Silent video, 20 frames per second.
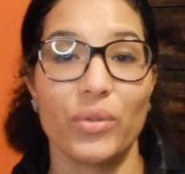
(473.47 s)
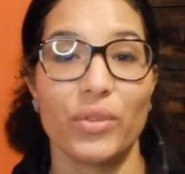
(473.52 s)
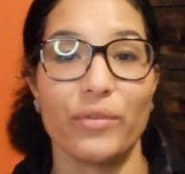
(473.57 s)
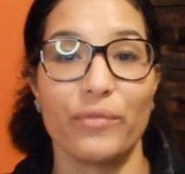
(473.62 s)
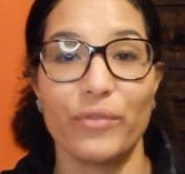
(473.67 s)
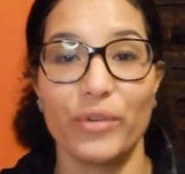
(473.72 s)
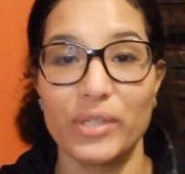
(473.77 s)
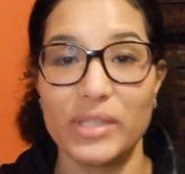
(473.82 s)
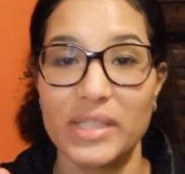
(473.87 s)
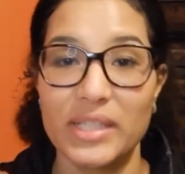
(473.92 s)
the
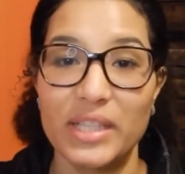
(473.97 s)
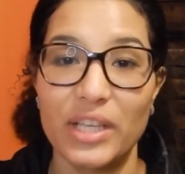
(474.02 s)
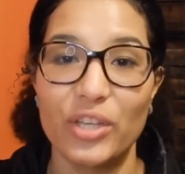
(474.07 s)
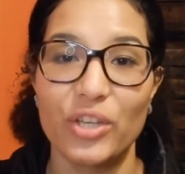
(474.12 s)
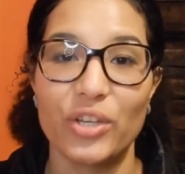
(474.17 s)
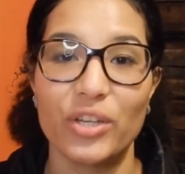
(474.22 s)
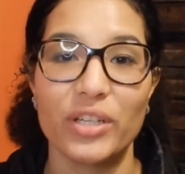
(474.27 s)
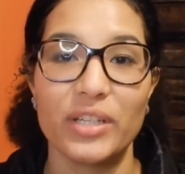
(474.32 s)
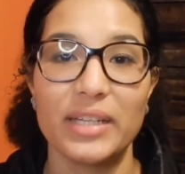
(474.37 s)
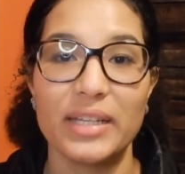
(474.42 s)
first thing that
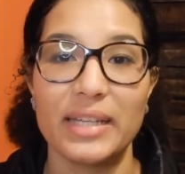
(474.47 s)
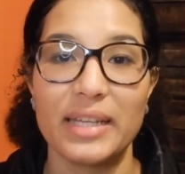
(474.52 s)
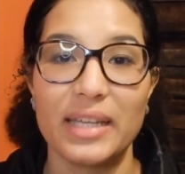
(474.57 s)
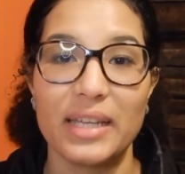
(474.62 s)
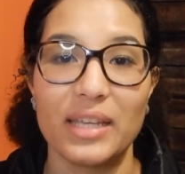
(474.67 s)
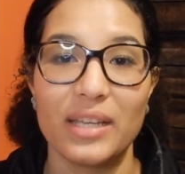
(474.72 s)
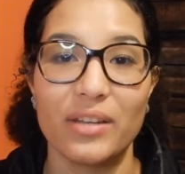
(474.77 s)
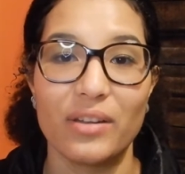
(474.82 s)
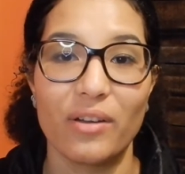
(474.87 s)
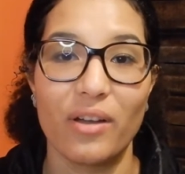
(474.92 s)
you're gonna
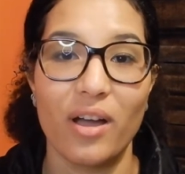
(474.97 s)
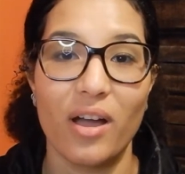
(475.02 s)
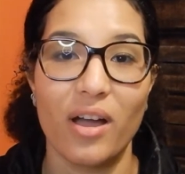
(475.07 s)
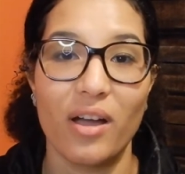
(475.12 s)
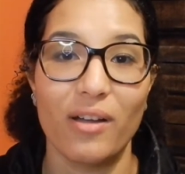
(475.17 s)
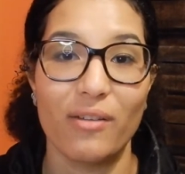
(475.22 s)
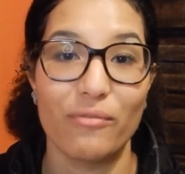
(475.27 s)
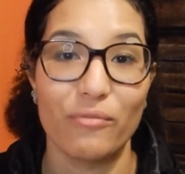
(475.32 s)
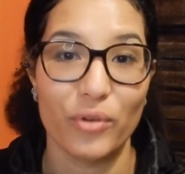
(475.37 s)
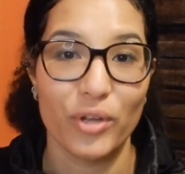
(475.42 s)
need
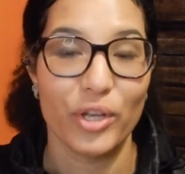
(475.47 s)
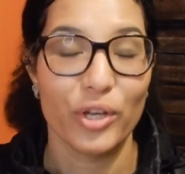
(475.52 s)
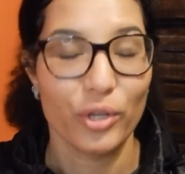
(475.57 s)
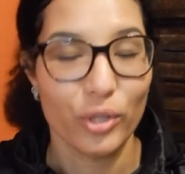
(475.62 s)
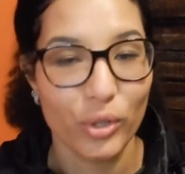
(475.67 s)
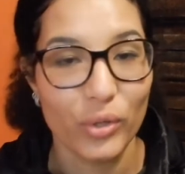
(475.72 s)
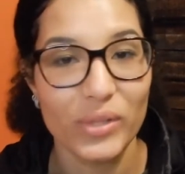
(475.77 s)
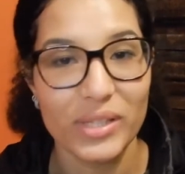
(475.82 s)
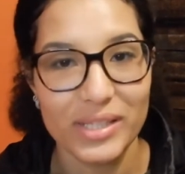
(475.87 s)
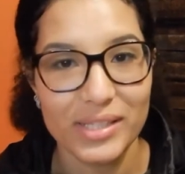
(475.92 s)
for your
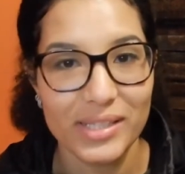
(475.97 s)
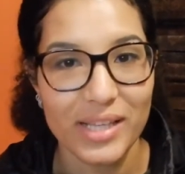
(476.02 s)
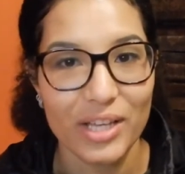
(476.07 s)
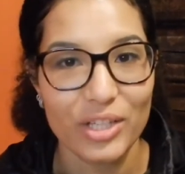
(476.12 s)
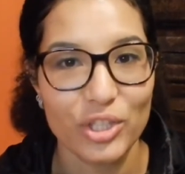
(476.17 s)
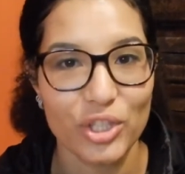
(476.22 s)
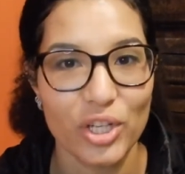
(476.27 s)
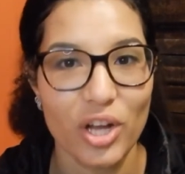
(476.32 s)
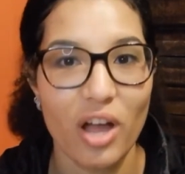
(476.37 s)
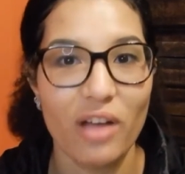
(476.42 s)
clothing
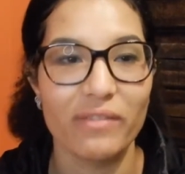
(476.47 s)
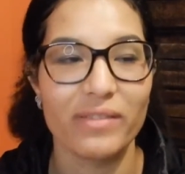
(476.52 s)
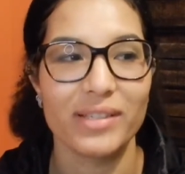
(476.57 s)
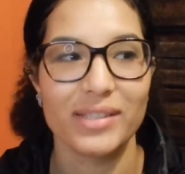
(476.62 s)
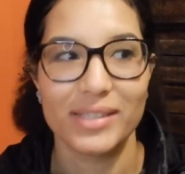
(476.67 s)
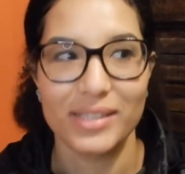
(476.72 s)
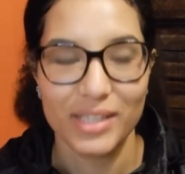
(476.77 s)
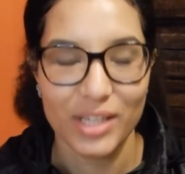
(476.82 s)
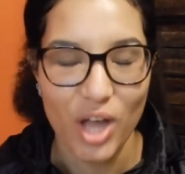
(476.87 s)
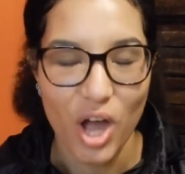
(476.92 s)
section,
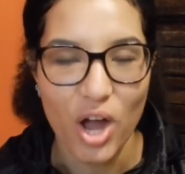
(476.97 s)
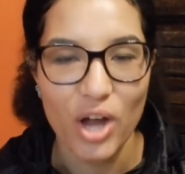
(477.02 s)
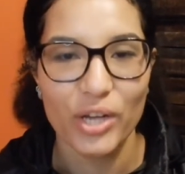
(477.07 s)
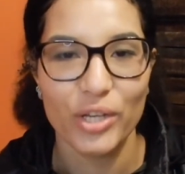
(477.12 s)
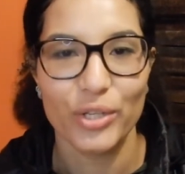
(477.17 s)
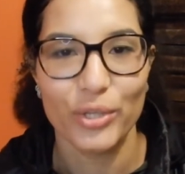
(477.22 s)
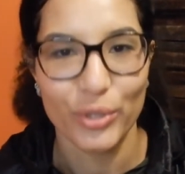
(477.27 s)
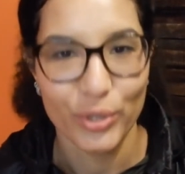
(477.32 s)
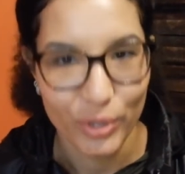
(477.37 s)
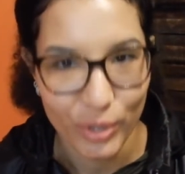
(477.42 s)
obviously, are
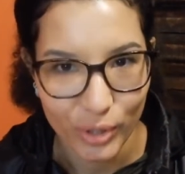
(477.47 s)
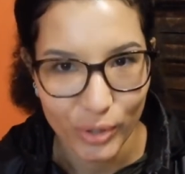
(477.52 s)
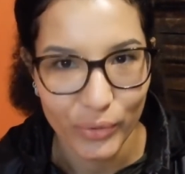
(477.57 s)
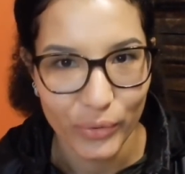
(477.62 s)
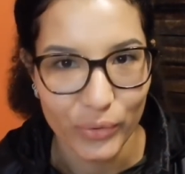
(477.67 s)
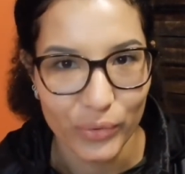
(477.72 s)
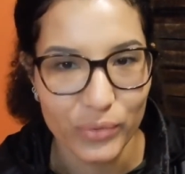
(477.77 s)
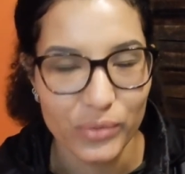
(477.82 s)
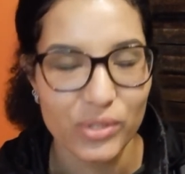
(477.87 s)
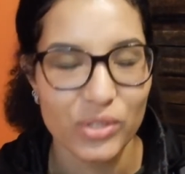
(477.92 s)
your
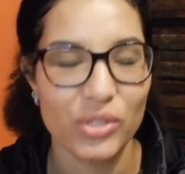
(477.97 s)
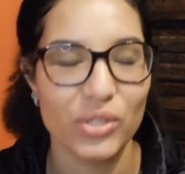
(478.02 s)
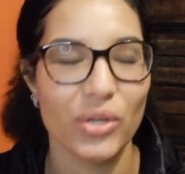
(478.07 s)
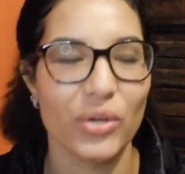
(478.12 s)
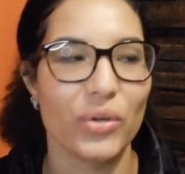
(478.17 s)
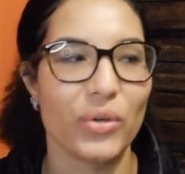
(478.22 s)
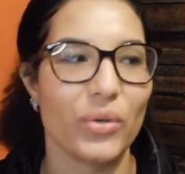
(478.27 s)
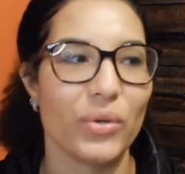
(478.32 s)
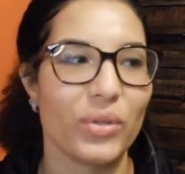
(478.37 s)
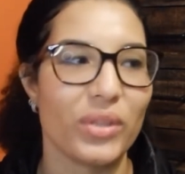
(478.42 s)
clothes.
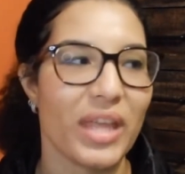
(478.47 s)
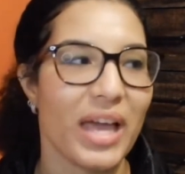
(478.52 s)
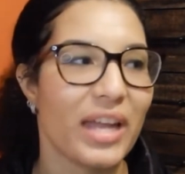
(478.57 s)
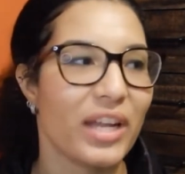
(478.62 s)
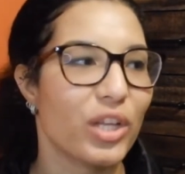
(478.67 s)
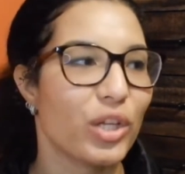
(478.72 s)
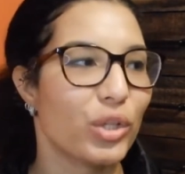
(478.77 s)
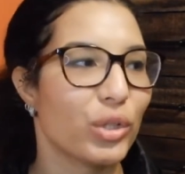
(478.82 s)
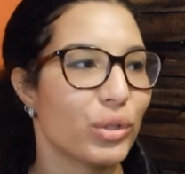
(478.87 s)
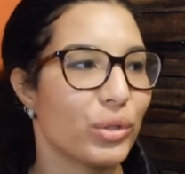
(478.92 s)
So that
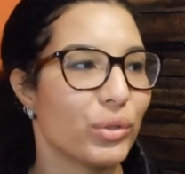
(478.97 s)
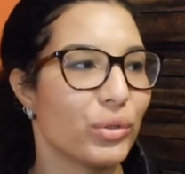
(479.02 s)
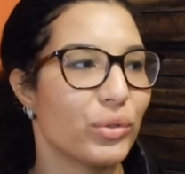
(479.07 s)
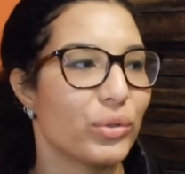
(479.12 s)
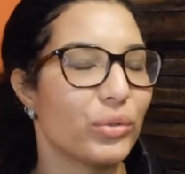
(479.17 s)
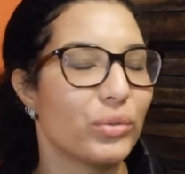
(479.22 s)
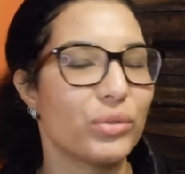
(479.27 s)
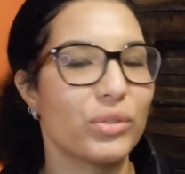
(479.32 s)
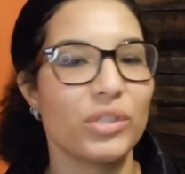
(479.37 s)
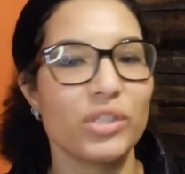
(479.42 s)

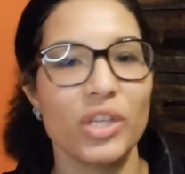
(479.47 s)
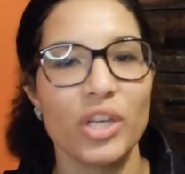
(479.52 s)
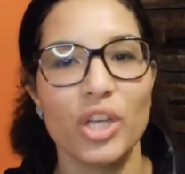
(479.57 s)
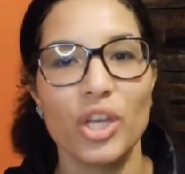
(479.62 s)
includes